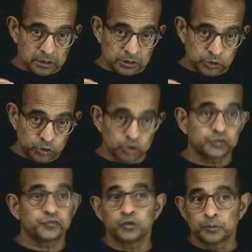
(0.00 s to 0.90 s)

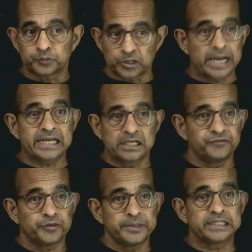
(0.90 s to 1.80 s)
useful prior
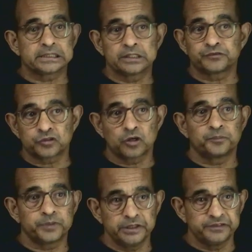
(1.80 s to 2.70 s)
information from
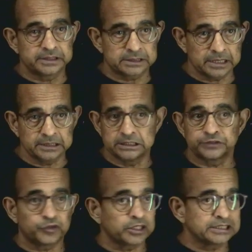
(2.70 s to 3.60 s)
previous studies.
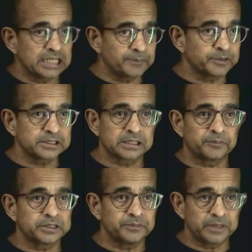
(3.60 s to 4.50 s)
For example,
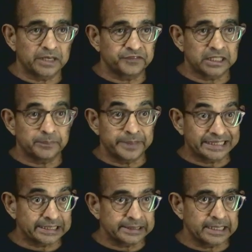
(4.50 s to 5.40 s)
somebody may have done a
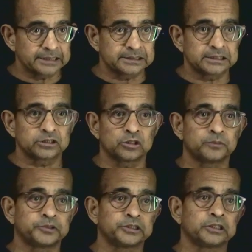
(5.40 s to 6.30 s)
meta-analysis on a
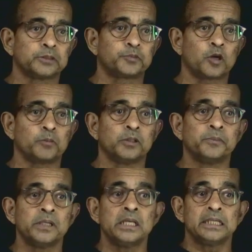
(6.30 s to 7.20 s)
particular
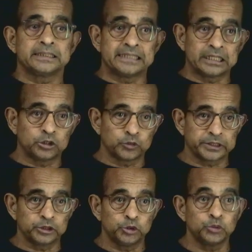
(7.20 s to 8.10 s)
problem that you can
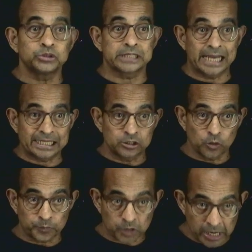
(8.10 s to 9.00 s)
use as your
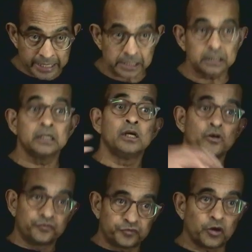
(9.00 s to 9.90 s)
prior
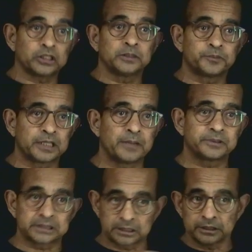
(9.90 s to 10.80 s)
for the
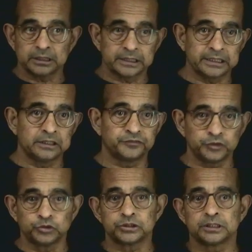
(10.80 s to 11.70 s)
parameter in a
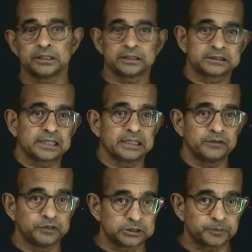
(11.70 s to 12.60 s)
future study
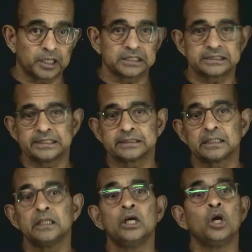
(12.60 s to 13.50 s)
with sparse data,
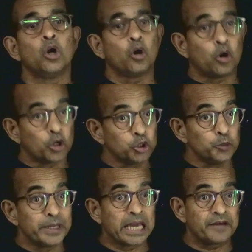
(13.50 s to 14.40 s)
or you
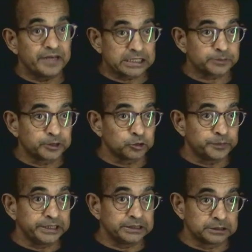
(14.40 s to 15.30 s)
may have expert
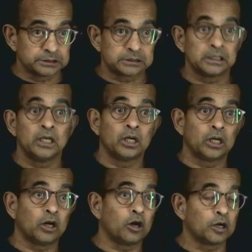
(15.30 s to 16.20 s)
opinions
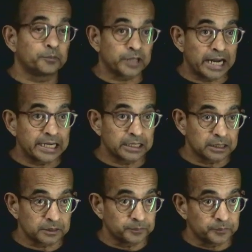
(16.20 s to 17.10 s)
or
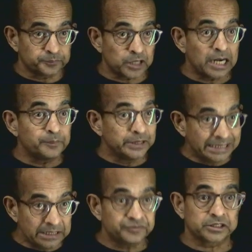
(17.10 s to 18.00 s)
prior
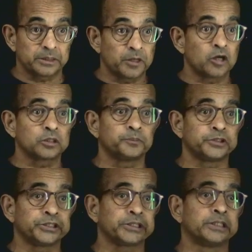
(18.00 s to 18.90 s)
beliefs about a
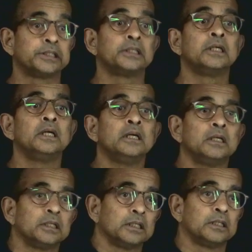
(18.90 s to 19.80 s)
particular
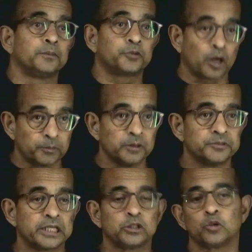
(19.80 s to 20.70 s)
problem
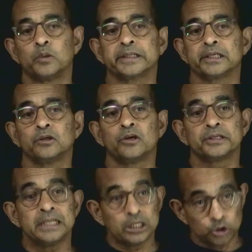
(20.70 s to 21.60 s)
that you're working
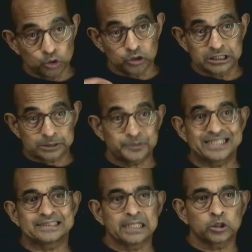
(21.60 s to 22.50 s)
on. You could express
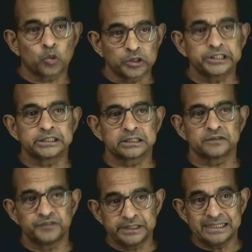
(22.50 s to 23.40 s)
that
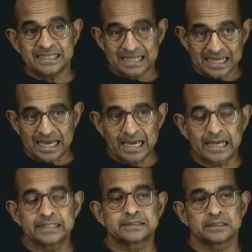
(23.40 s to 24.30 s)
quantitatively
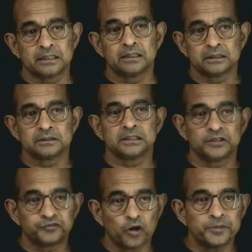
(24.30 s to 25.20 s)
as an
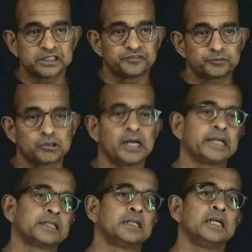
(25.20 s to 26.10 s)
informative
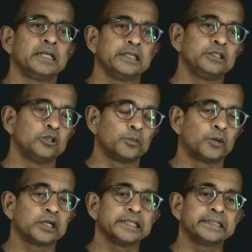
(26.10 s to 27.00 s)
prior in your
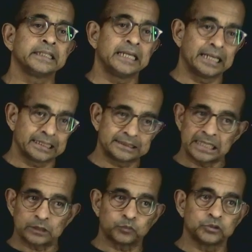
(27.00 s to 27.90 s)
modeling, and
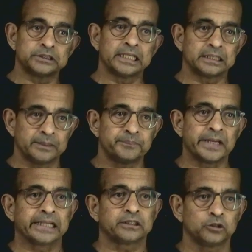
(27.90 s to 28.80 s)
that would then
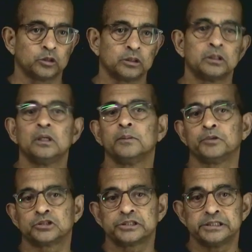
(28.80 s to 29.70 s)
impact your
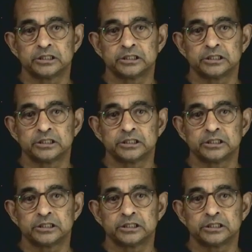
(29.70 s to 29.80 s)
posterior.